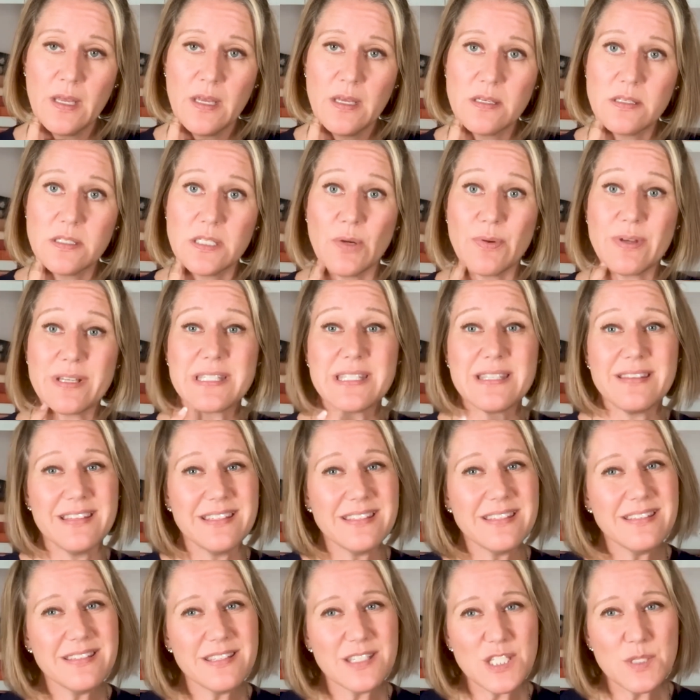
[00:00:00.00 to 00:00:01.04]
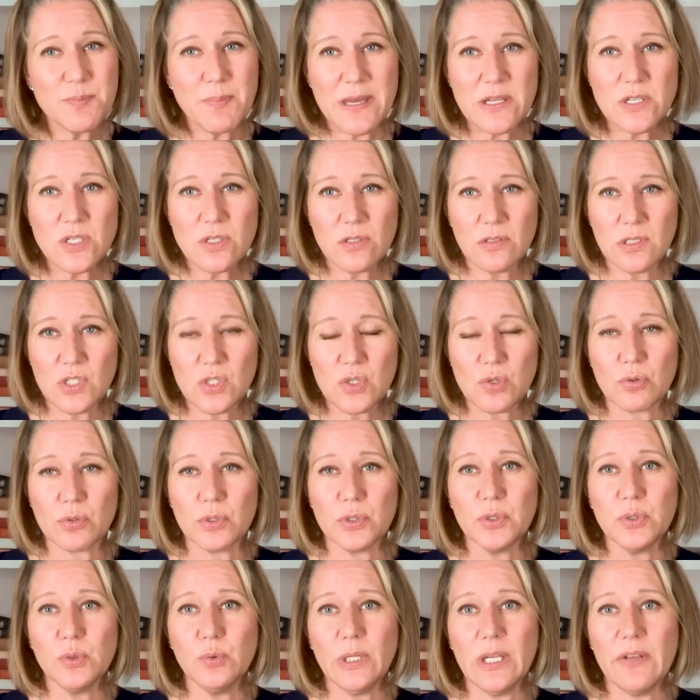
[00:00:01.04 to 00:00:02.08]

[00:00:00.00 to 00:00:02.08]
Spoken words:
So this is especially true